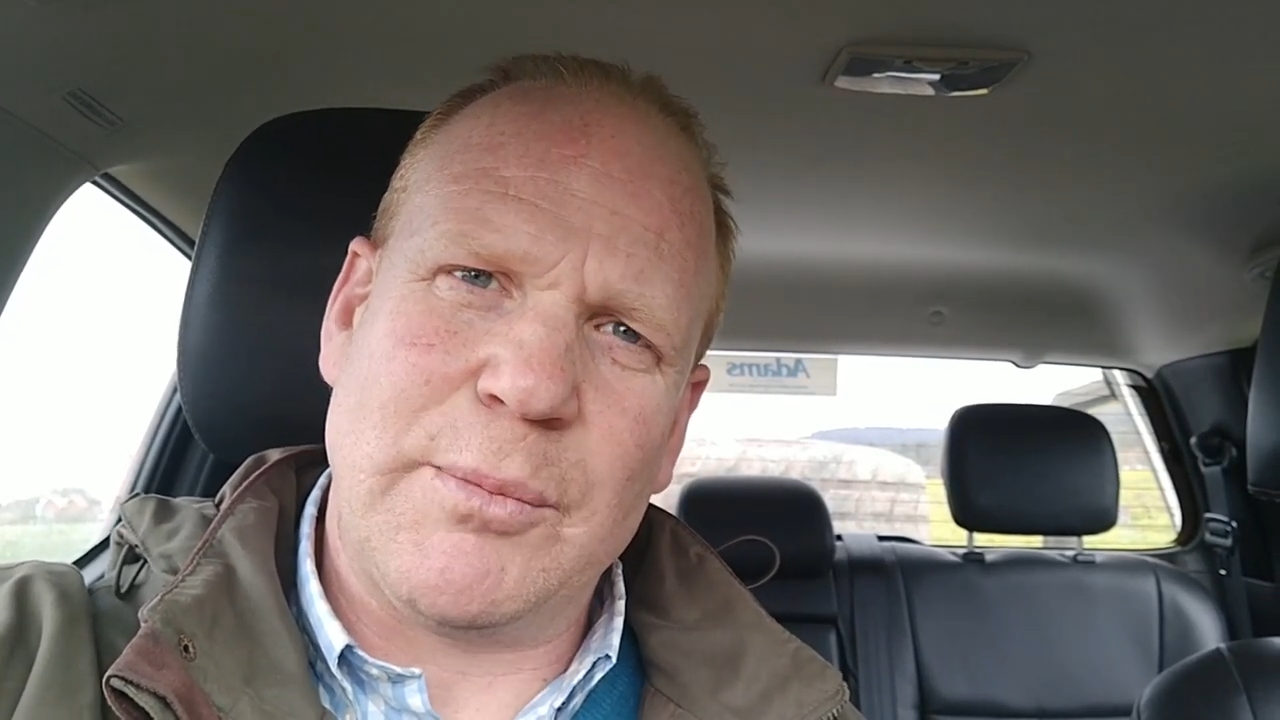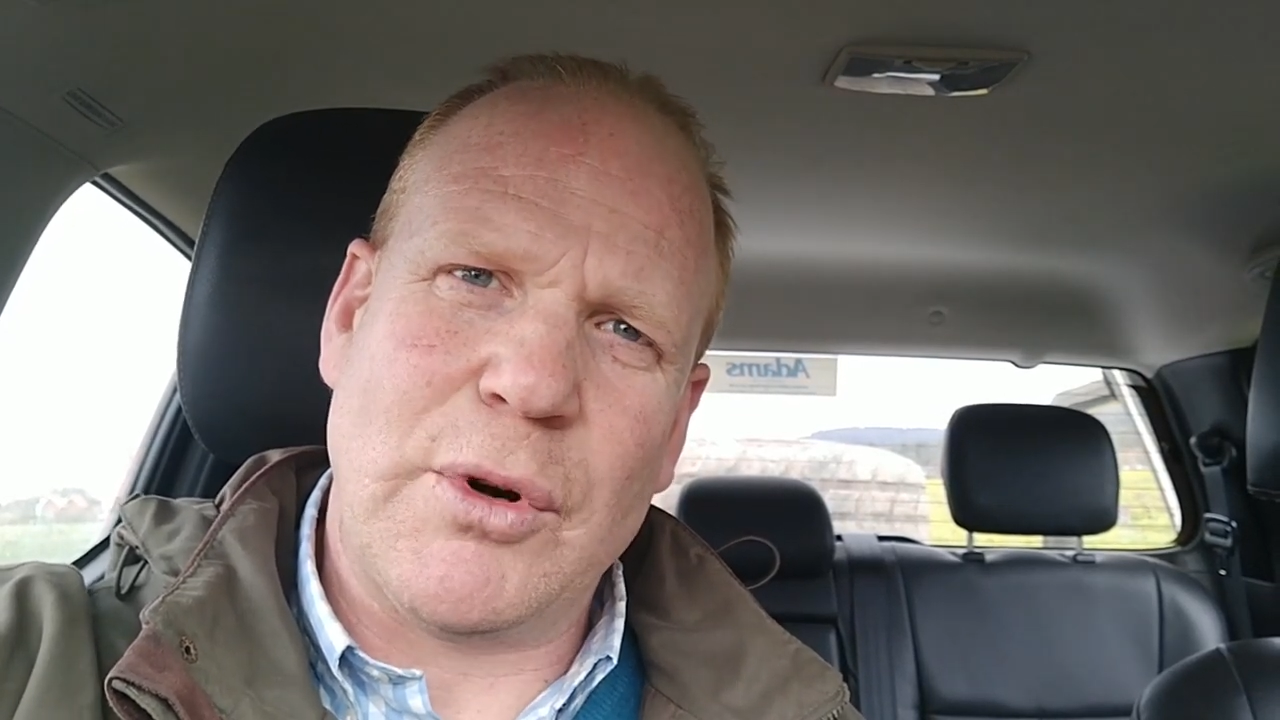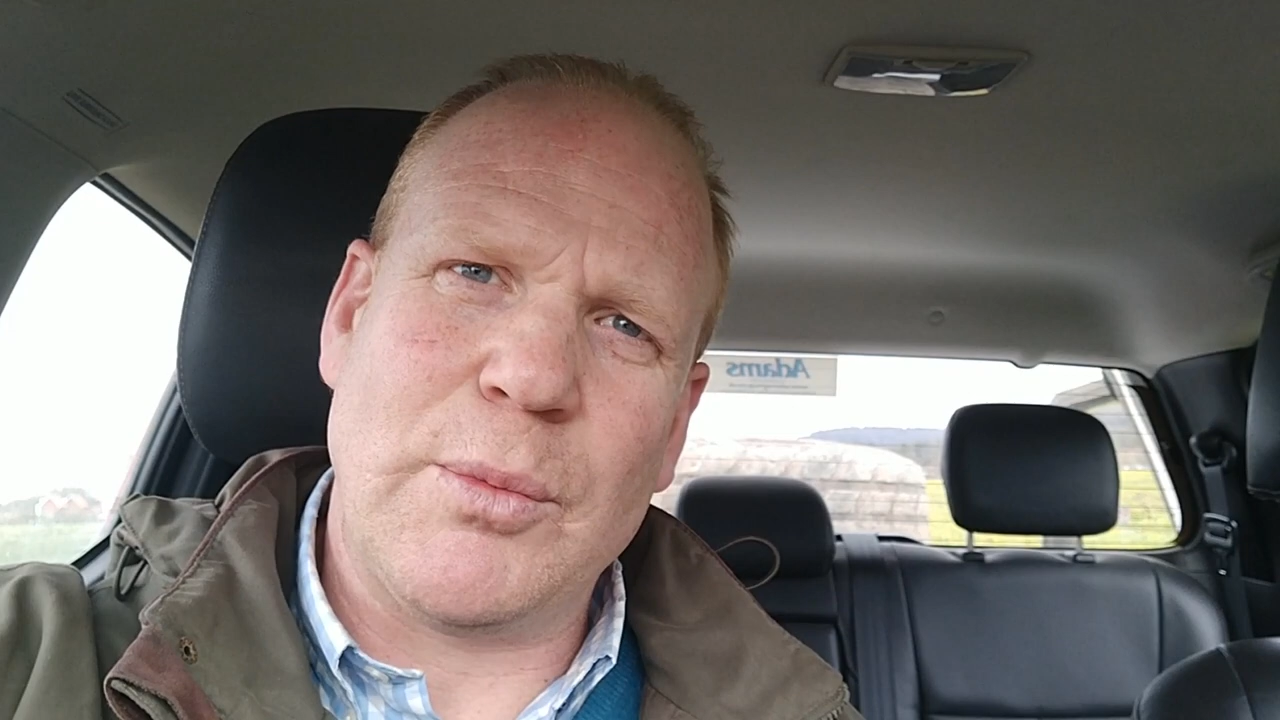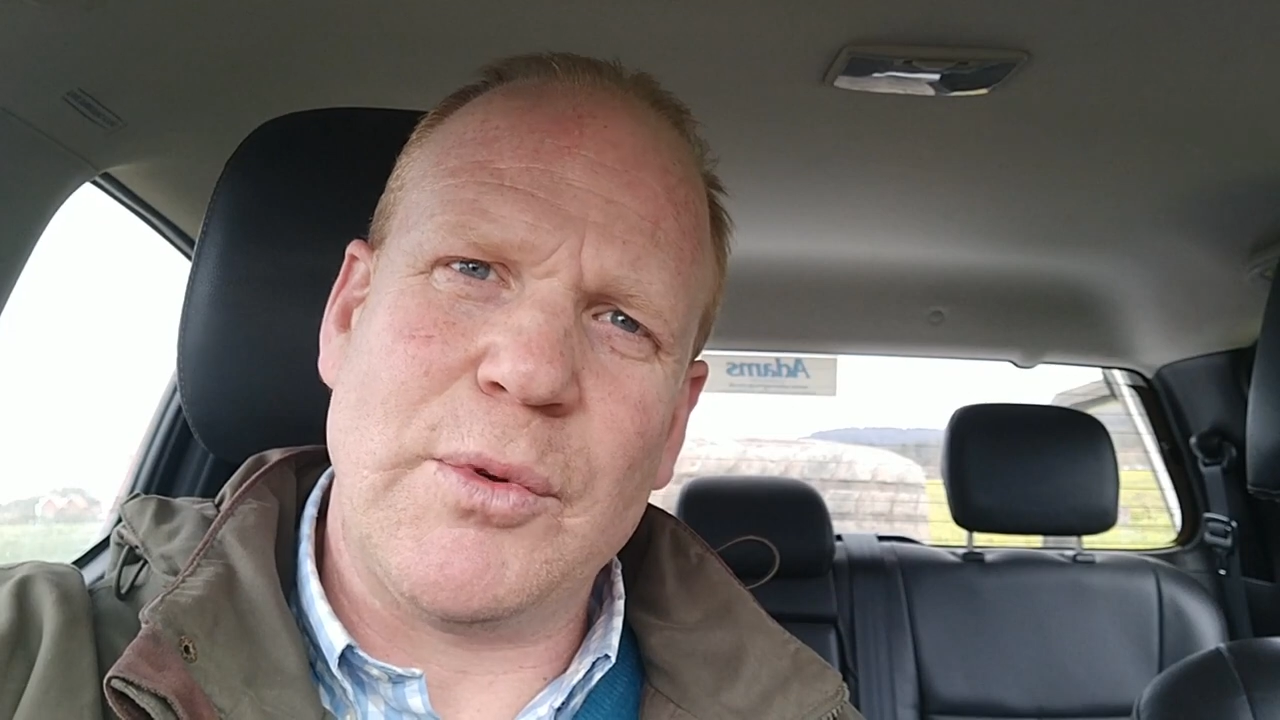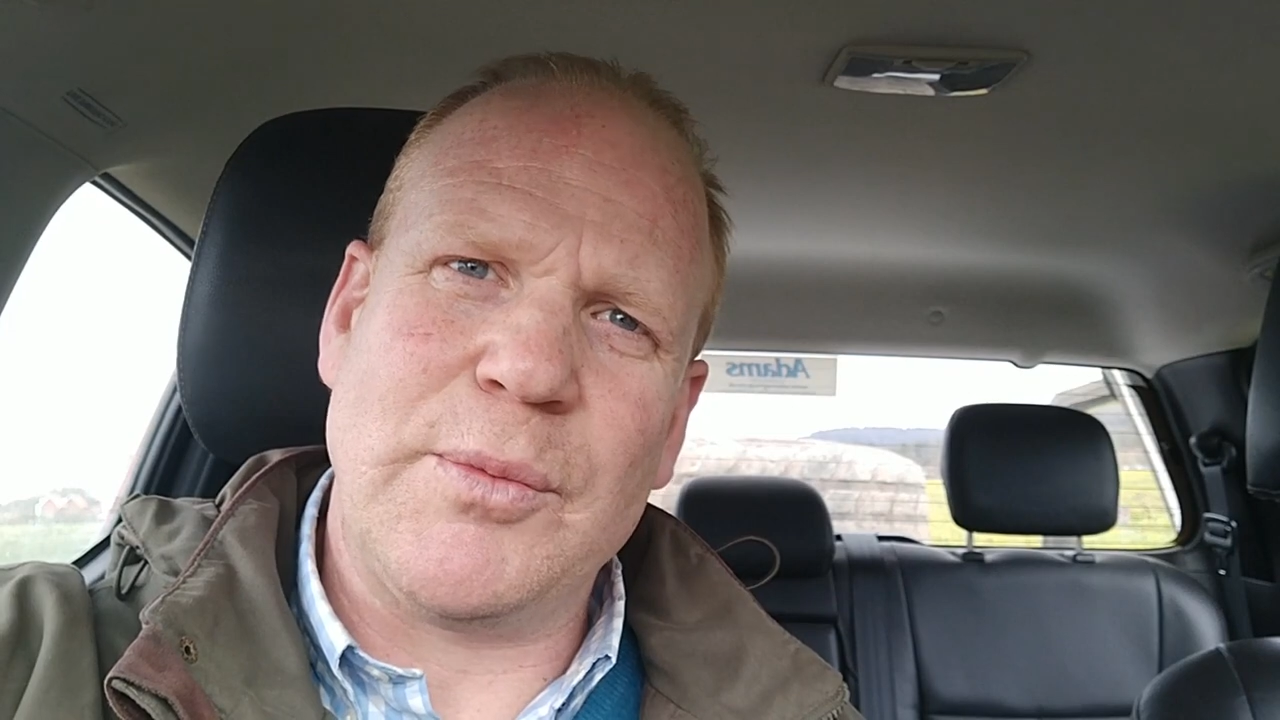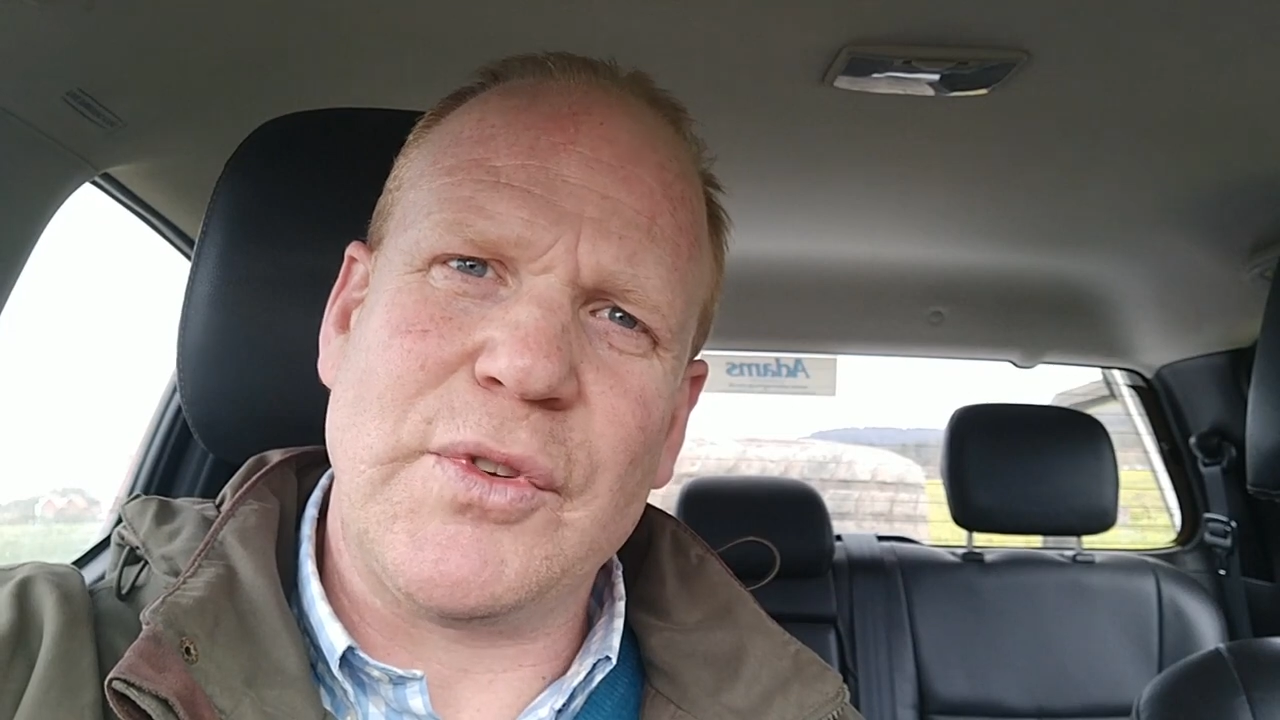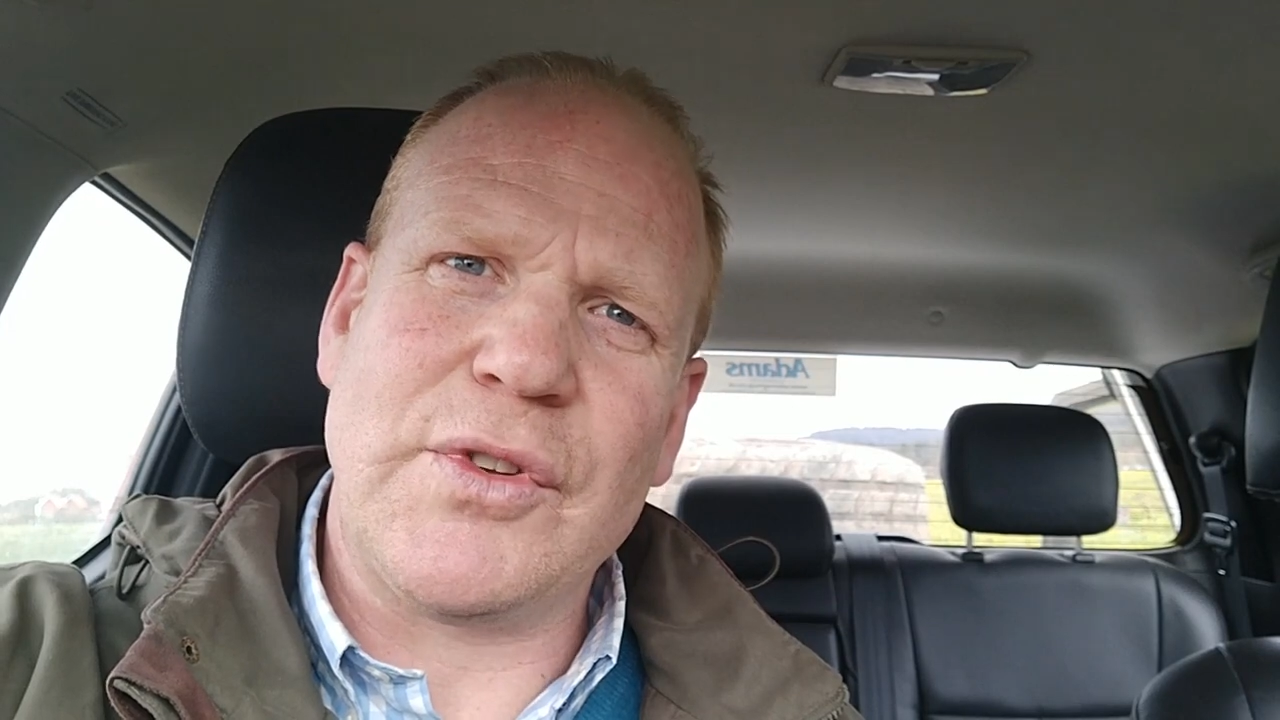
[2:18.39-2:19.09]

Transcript: the problems